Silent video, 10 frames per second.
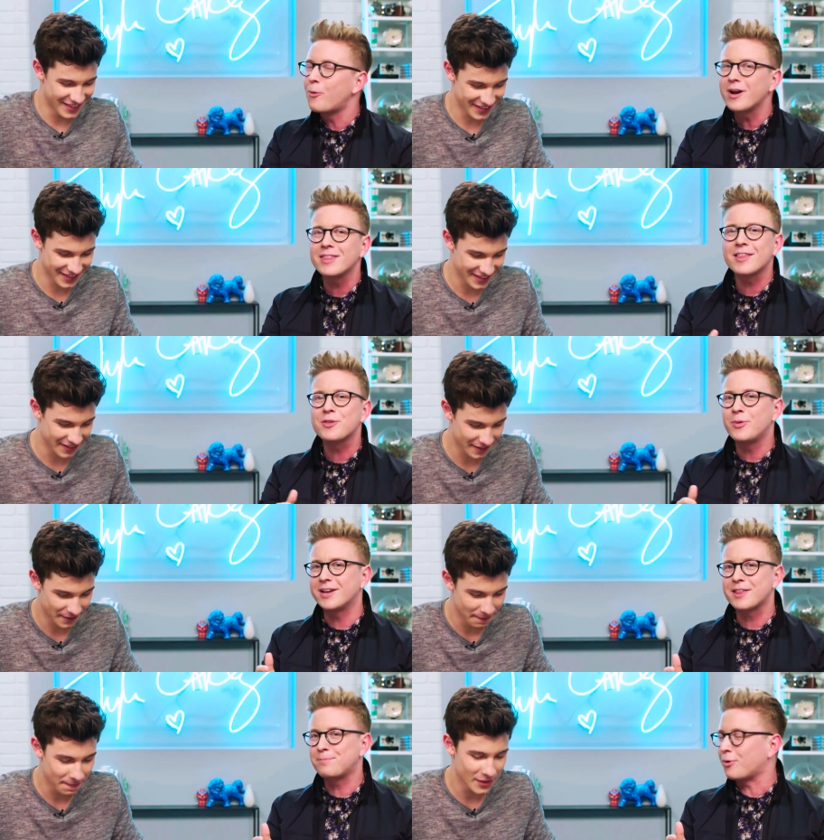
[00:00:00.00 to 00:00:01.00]
Speaker 1: one of the
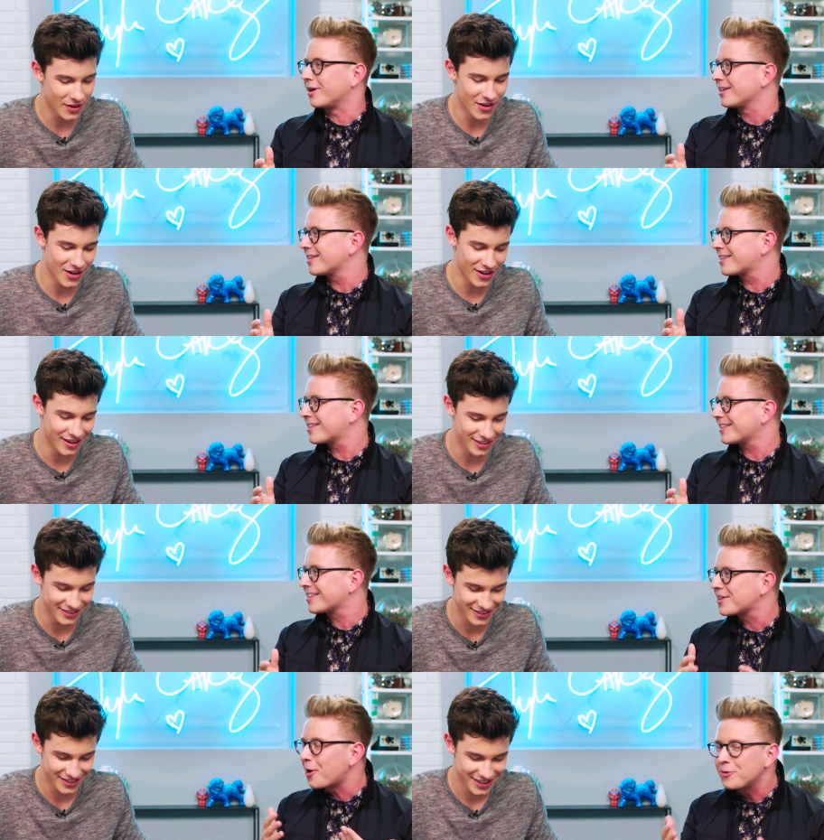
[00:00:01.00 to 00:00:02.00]
sweetest boys,
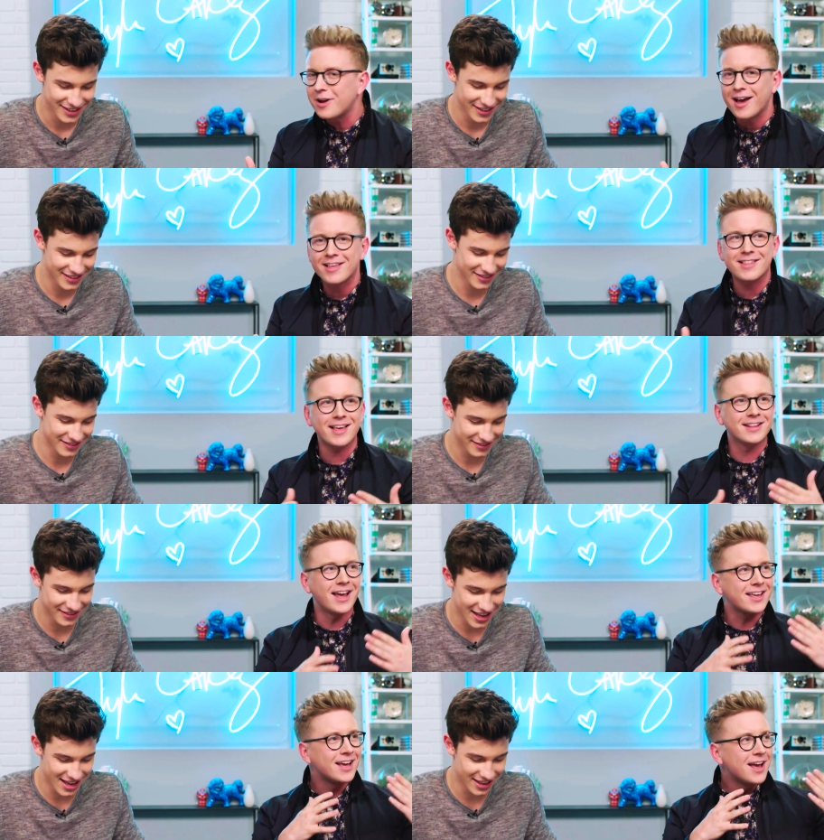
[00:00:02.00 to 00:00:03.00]
uh, so nice
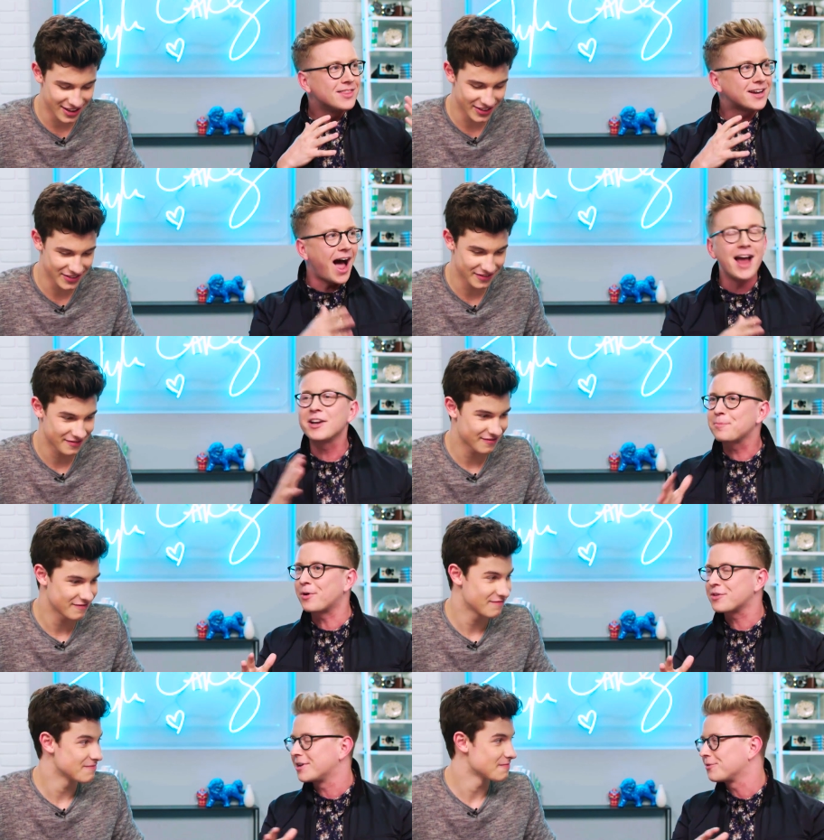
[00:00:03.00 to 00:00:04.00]
and like the
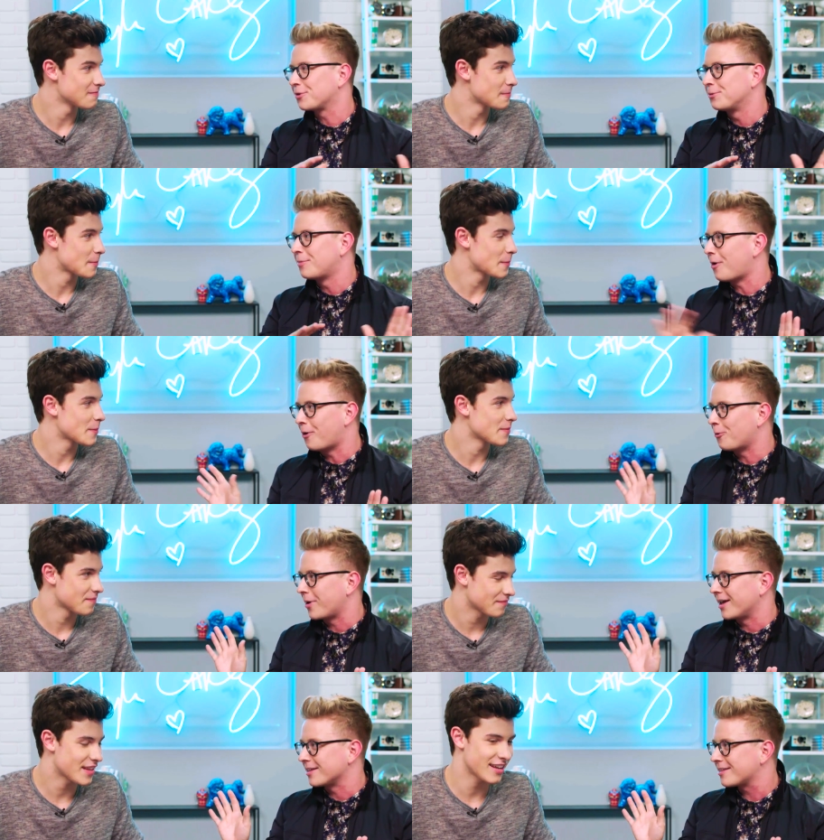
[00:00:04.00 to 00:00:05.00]
kindest person in the room
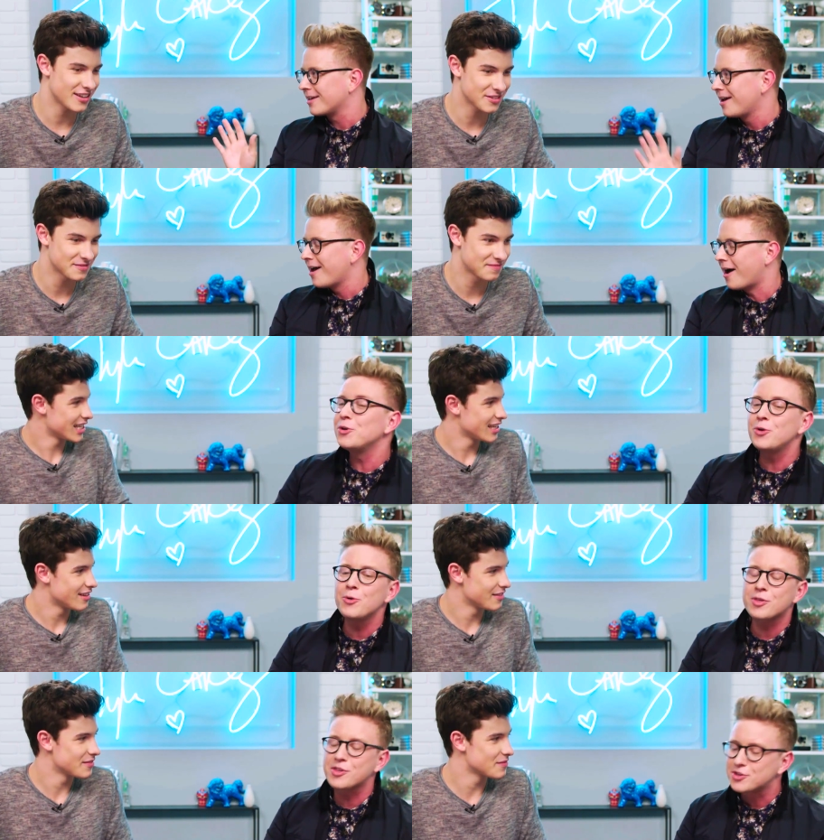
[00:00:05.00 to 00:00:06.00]
always. Thank you.
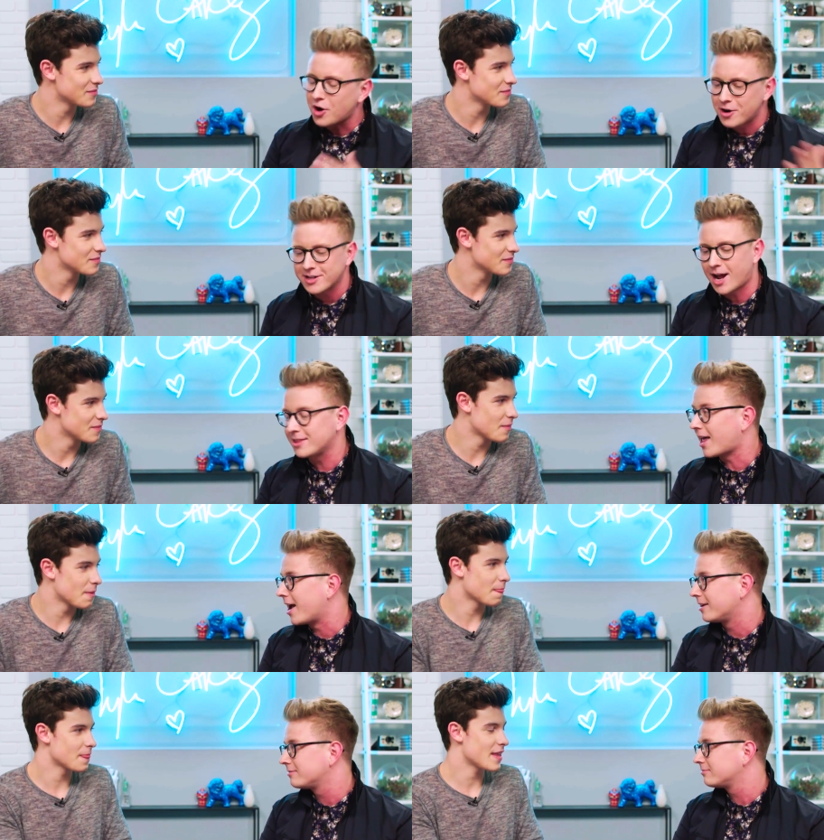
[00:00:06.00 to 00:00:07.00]
You started
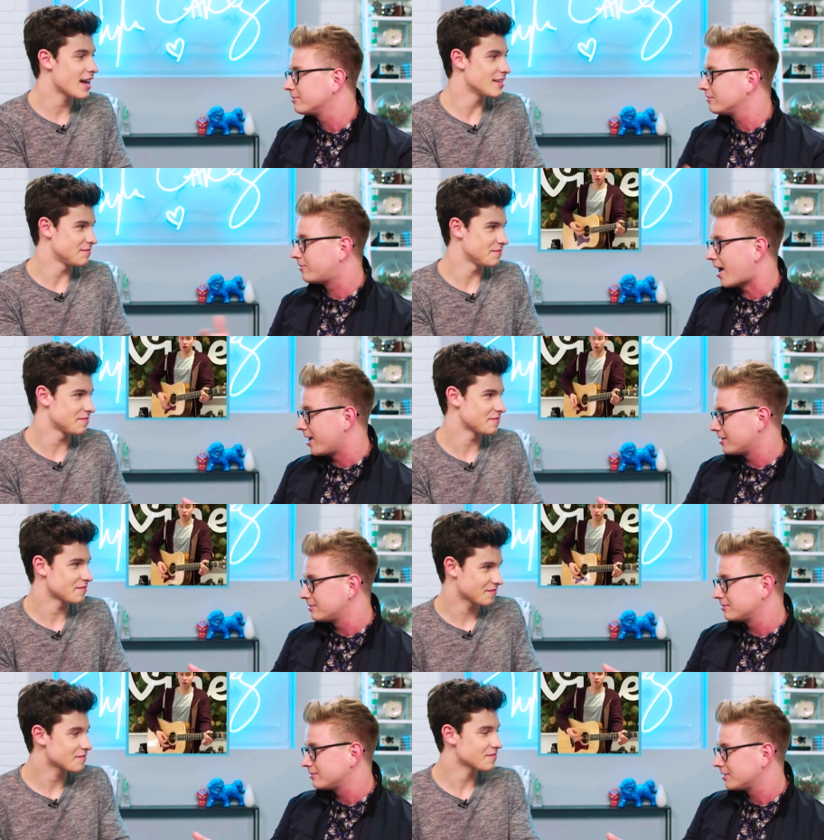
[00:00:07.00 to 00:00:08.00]
online. Yeah.
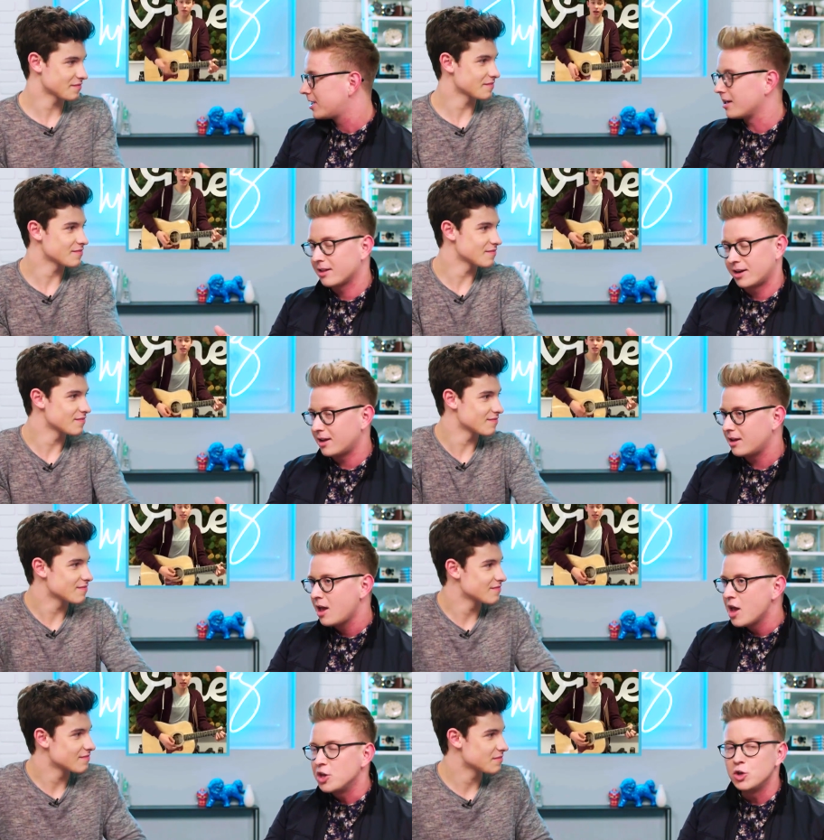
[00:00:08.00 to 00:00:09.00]
Vine killing it.
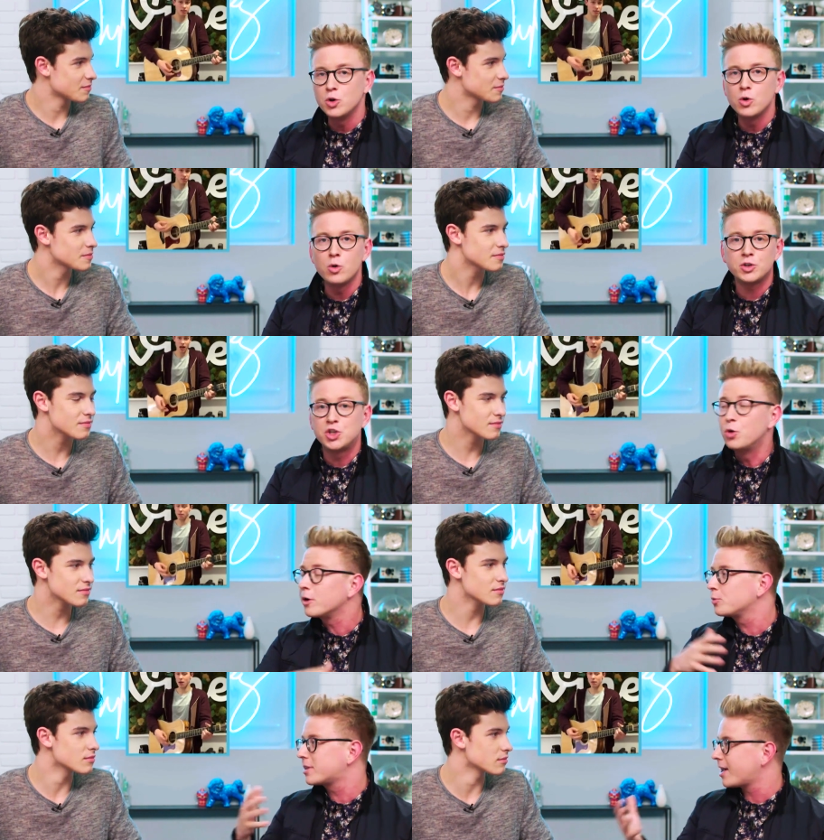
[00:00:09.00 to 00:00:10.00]
You
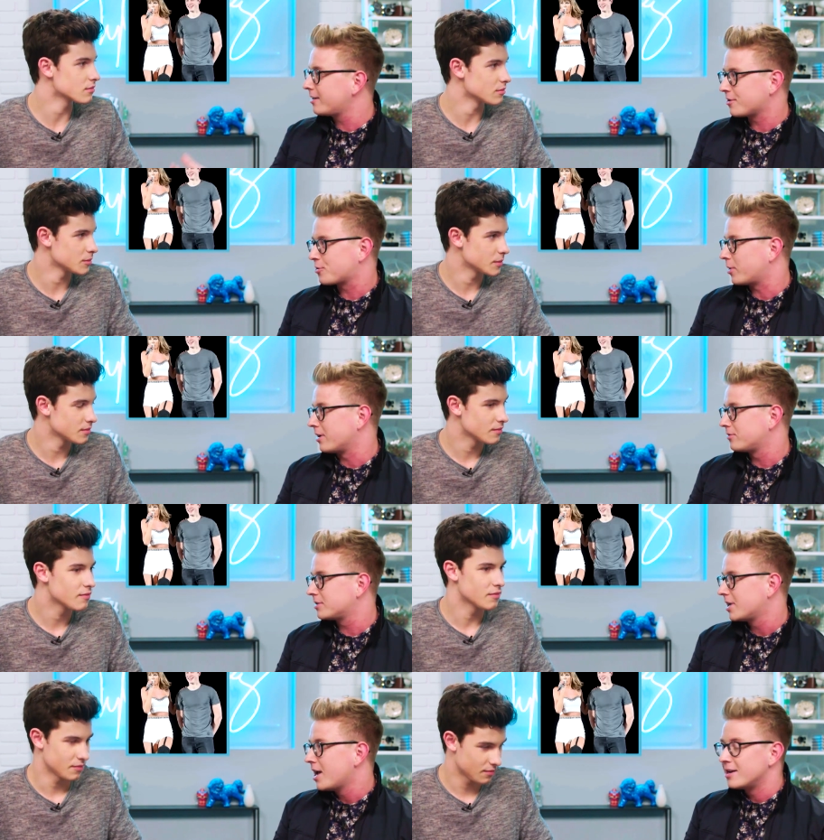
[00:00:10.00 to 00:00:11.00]
toured with Taylor
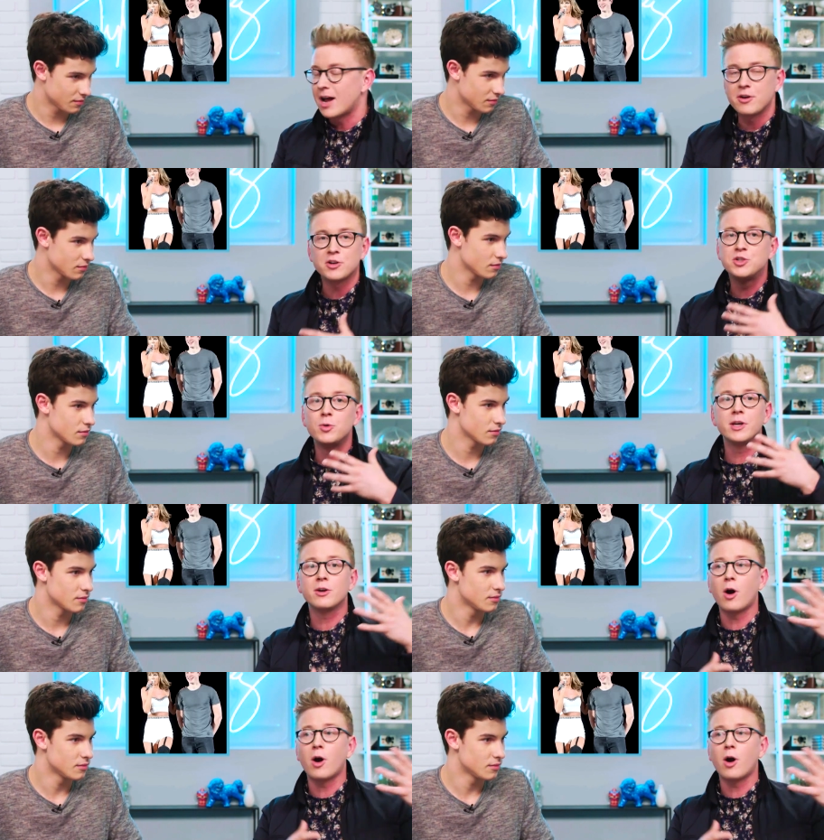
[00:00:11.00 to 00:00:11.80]
Swift. Now you're doing